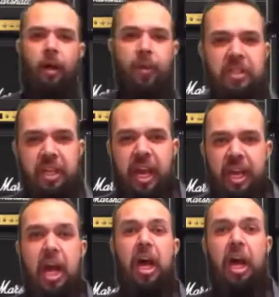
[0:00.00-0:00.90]
Once
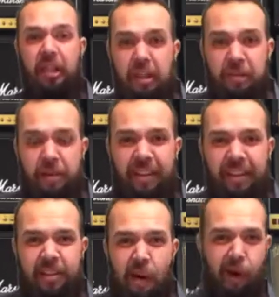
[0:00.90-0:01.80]
again, a different
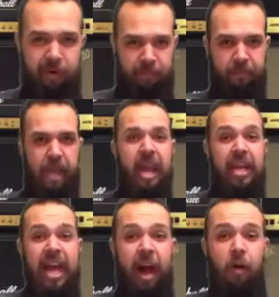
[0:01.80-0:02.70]
guitar.
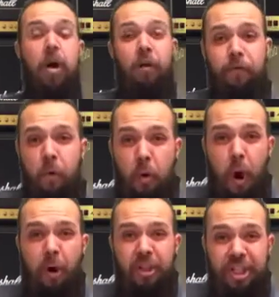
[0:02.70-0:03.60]
Now, for
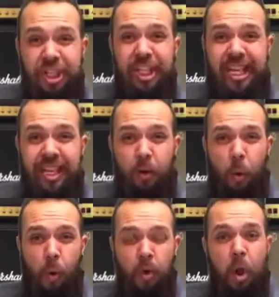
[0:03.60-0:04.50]
our G
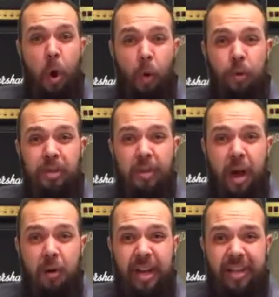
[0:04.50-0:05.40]
chord, also
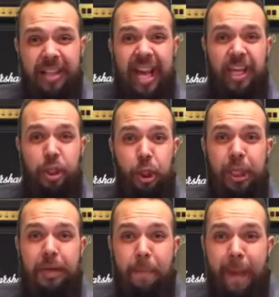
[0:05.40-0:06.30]
known as
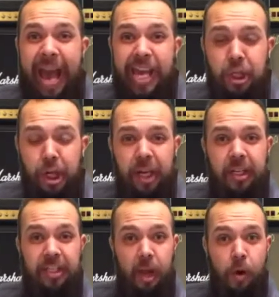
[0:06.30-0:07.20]
G major,
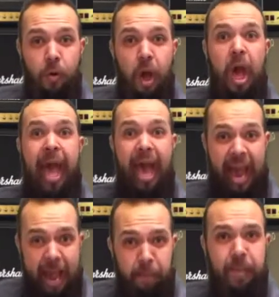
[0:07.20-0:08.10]
so
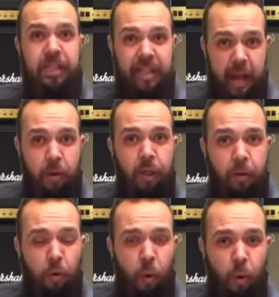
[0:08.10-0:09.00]
happy
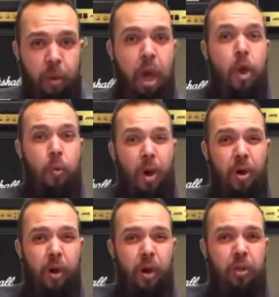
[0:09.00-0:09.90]
sounding chord, we
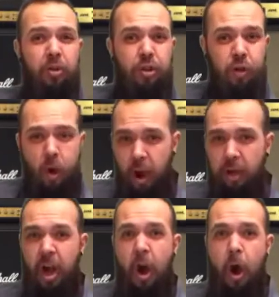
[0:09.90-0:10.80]
are going to
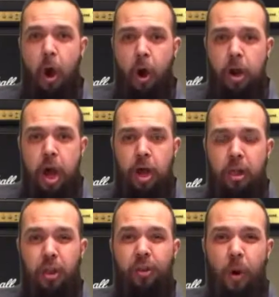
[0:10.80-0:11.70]
start on
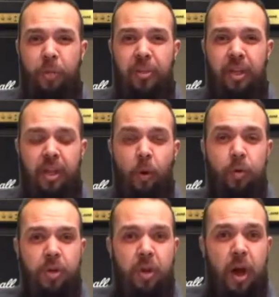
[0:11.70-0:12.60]
the top string,
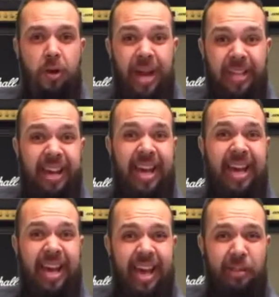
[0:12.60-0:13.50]
also known as
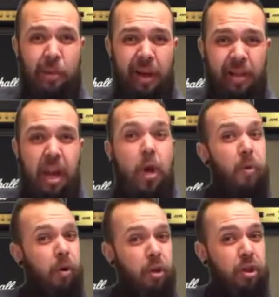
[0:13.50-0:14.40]
Edward.
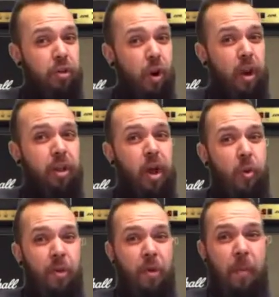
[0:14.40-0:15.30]
We're going to start
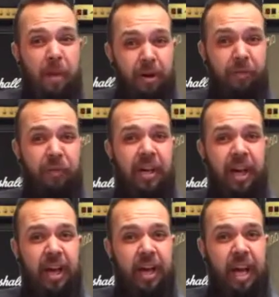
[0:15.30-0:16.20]
with our middle
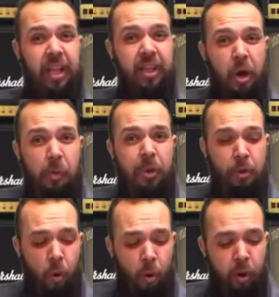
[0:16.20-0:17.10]
finger, toe be
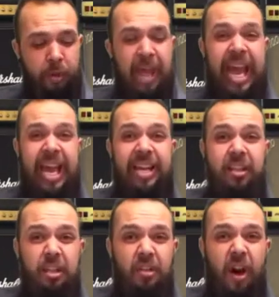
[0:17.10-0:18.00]
tall,
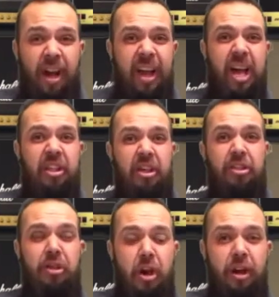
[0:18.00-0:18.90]
inside the
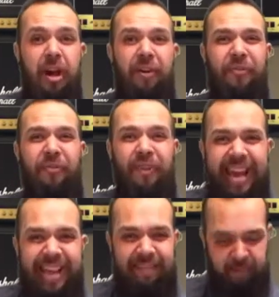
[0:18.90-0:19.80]
3rd
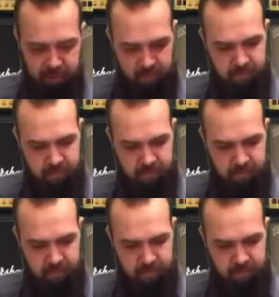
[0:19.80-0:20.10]
fret.